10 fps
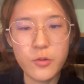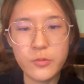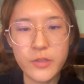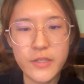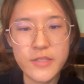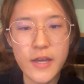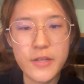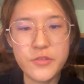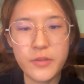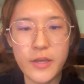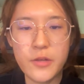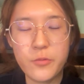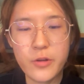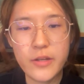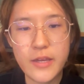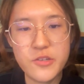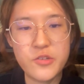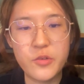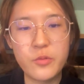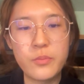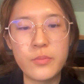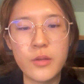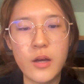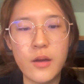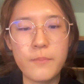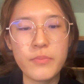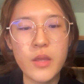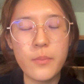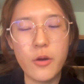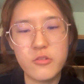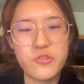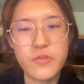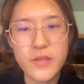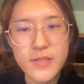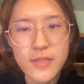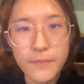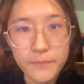only tied to land or national boundaries.